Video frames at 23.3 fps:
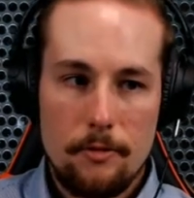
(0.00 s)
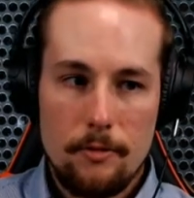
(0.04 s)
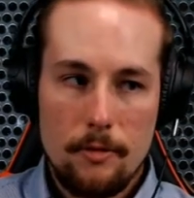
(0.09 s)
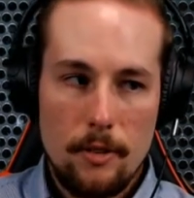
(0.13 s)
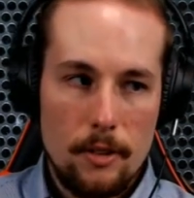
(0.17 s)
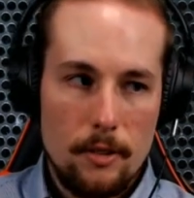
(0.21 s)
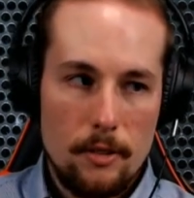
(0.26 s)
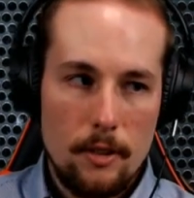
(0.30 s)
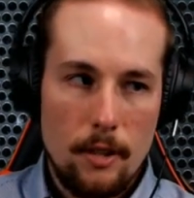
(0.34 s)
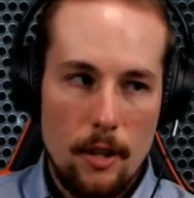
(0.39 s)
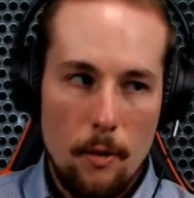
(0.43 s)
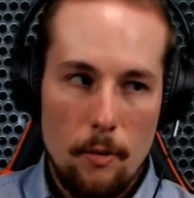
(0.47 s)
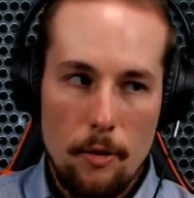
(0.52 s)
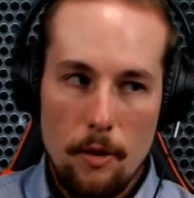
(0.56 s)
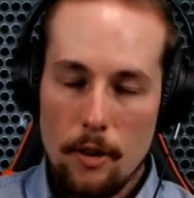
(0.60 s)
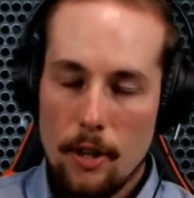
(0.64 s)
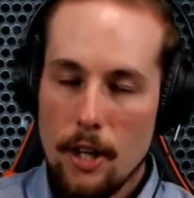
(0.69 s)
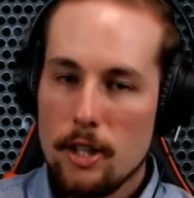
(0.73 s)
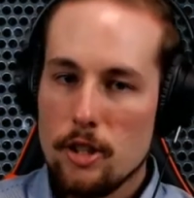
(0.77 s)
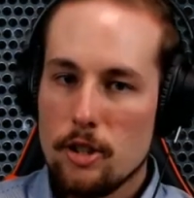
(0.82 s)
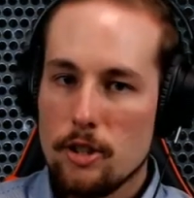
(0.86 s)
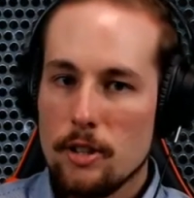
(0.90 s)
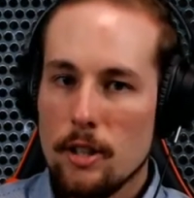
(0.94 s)
you know the
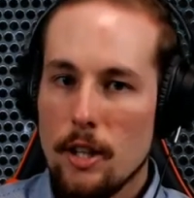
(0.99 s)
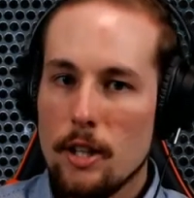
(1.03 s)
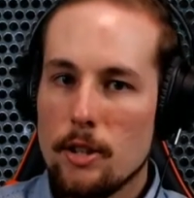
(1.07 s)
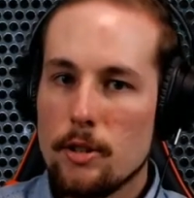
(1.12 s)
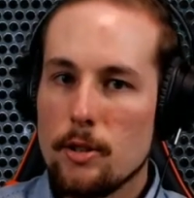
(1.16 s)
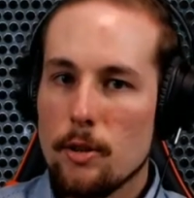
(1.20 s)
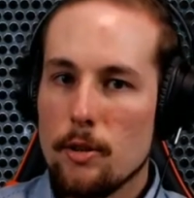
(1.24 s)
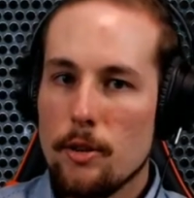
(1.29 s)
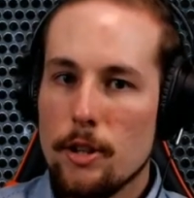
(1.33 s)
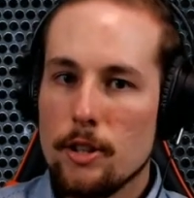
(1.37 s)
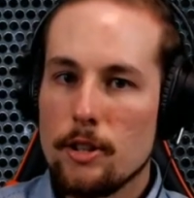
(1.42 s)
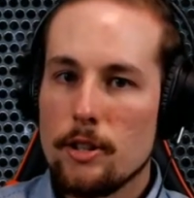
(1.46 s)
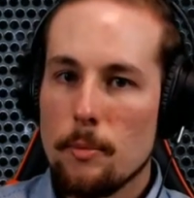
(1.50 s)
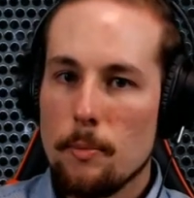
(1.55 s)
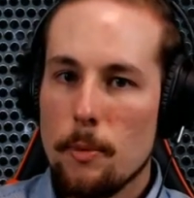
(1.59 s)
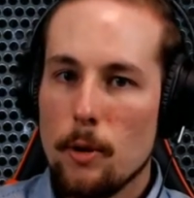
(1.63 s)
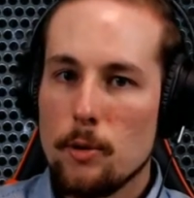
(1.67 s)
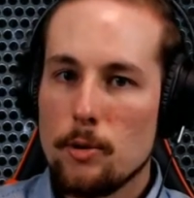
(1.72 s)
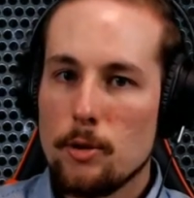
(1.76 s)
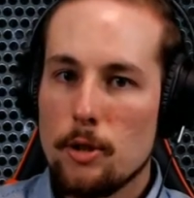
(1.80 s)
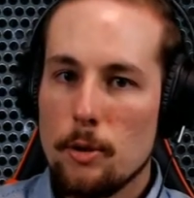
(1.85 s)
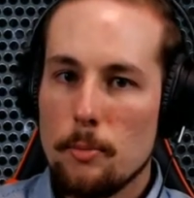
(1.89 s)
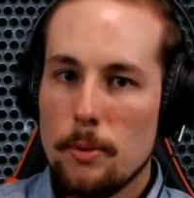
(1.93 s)
legislature that's
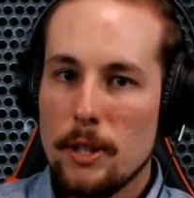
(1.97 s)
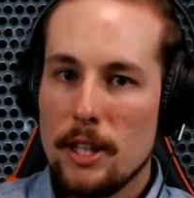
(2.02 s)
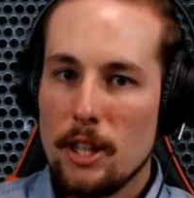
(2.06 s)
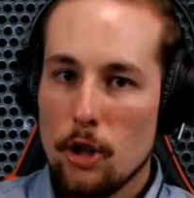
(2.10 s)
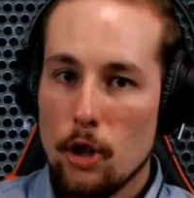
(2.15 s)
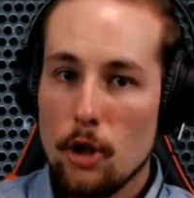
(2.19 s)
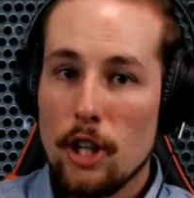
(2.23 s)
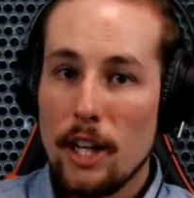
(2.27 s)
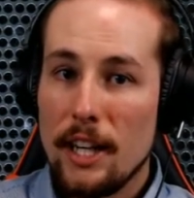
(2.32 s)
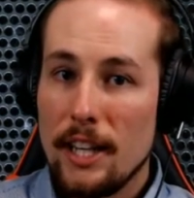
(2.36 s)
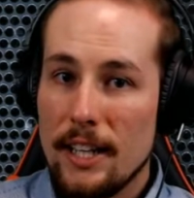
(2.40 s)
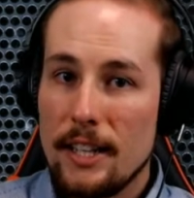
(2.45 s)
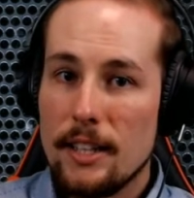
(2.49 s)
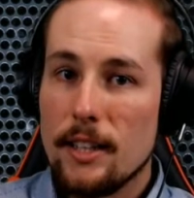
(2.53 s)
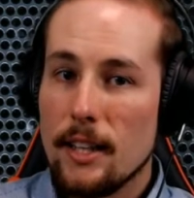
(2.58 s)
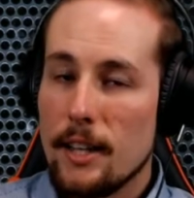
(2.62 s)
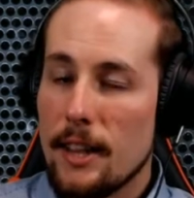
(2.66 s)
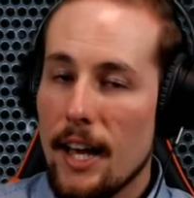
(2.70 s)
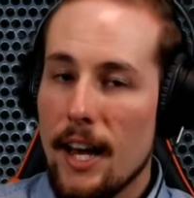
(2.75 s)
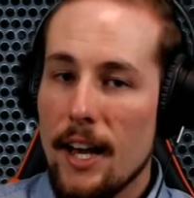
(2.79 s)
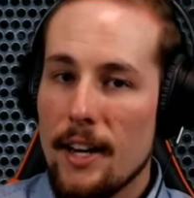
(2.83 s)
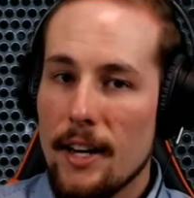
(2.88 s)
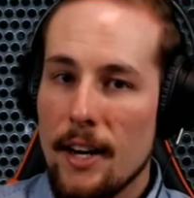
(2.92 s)
supposed to be looking into
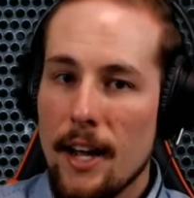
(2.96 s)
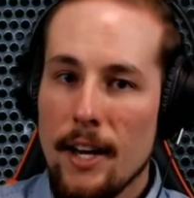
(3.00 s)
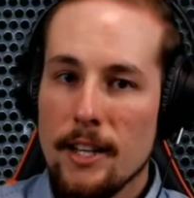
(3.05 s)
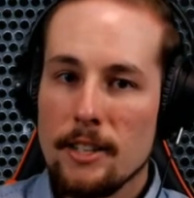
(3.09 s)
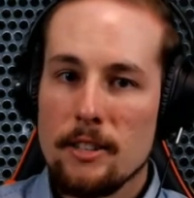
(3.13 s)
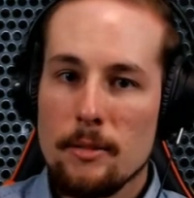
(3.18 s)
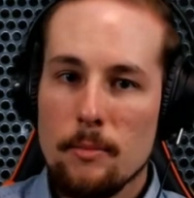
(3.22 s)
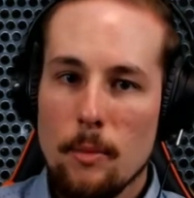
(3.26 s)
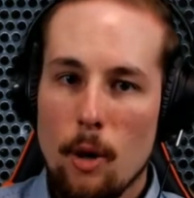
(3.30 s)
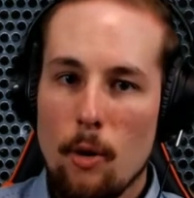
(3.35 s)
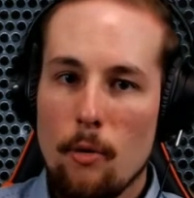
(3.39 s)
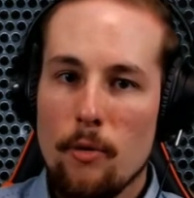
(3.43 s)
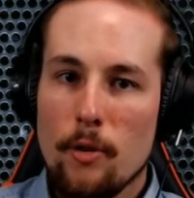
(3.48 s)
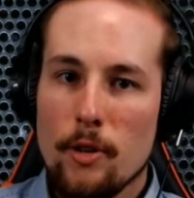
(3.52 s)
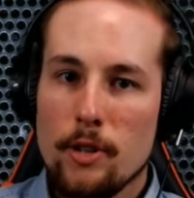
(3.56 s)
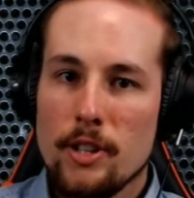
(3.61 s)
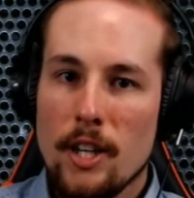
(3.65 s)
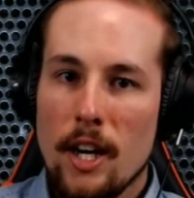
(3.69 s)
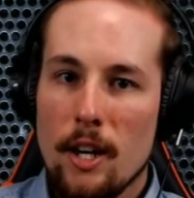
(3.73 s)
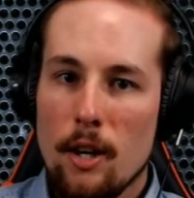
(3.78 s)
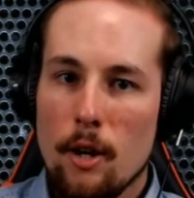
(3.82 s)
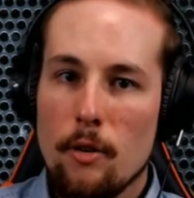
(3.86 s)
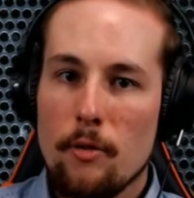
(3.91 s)
that and has some
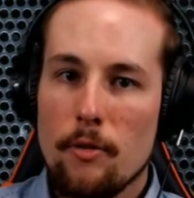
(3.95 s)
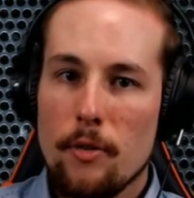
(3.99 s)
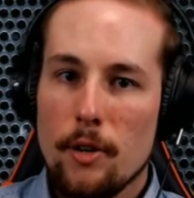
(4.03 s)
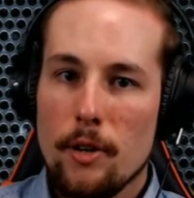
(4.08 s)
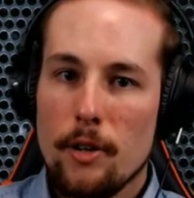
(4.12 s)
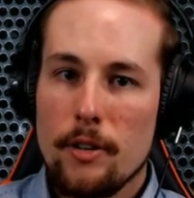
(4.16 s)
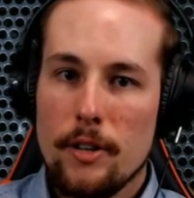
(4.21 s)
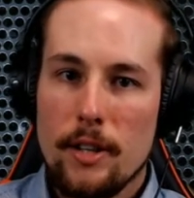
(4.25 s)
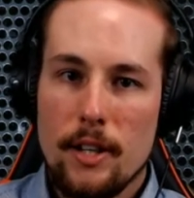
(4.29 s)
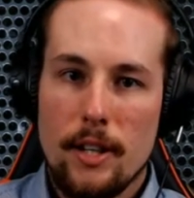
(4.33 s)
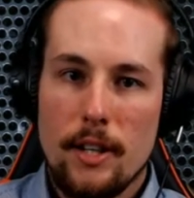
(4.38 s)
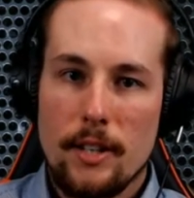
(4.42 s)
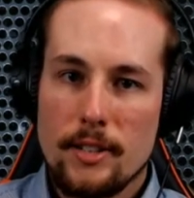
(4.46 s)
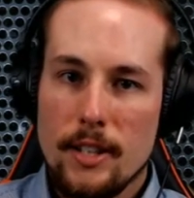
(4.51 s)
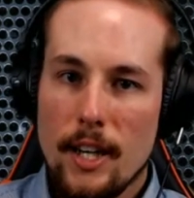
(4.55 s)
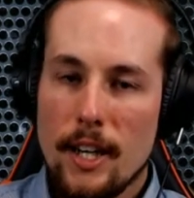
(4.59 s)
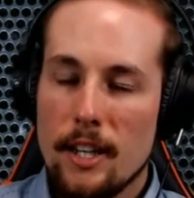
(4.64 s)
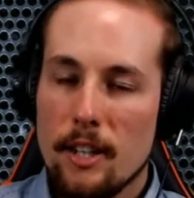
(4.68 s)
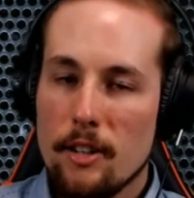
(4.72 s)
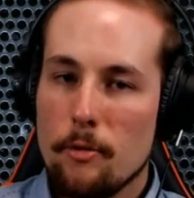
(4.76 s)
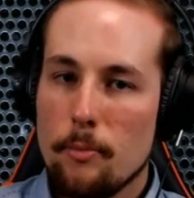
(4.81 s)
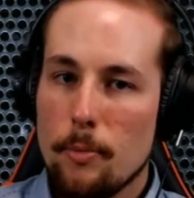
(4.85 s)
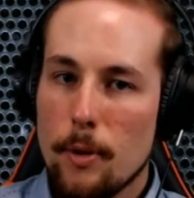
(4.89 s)
oversight over the
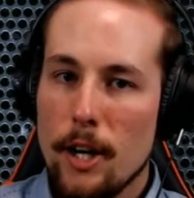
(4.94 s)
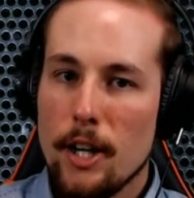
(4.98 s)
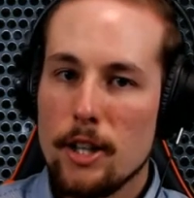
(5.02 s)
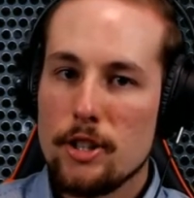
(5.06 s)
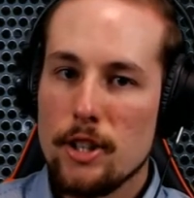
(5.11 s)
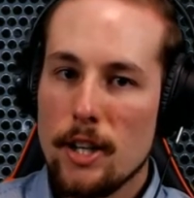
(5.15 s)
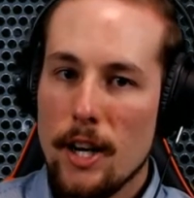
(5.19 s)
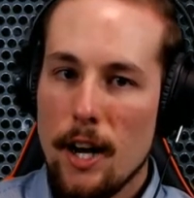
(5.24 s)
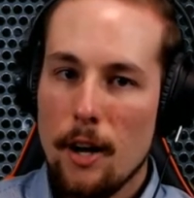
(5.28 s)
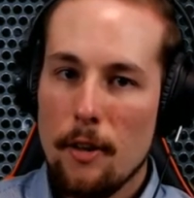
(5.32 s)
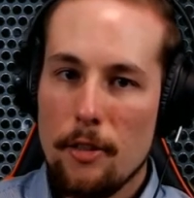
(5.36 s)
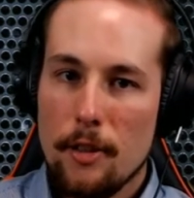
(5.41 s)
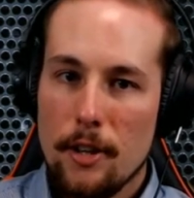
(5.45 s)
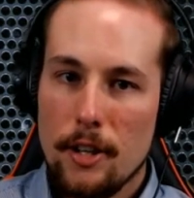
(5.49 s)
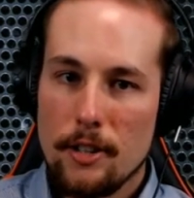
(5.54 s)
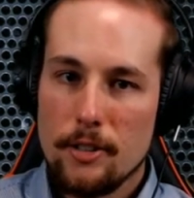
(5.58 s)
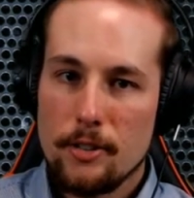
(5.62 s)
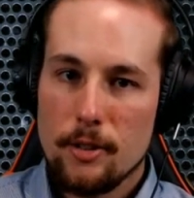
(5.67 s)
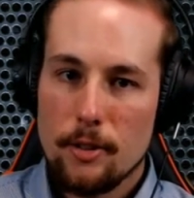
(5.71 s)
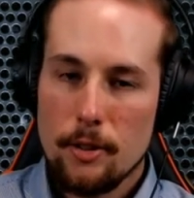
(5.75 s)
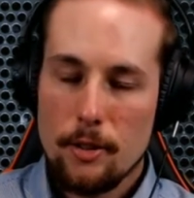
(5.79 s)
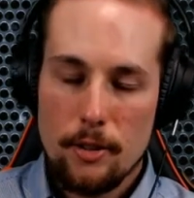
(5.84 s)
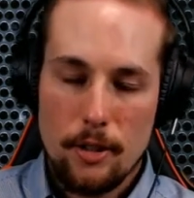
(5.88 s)
executive branch and how things
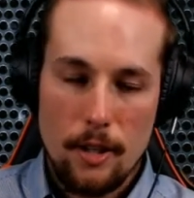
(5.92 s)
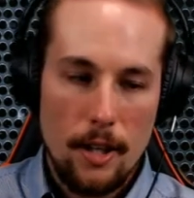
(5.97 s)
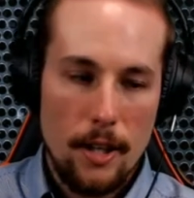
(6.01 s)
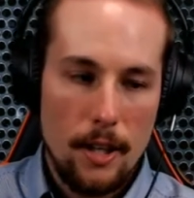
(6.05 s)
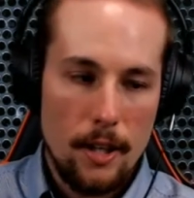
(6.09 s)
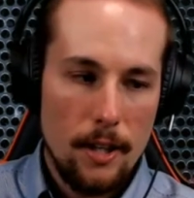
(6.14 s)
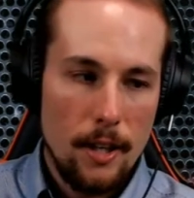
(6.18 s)
are done,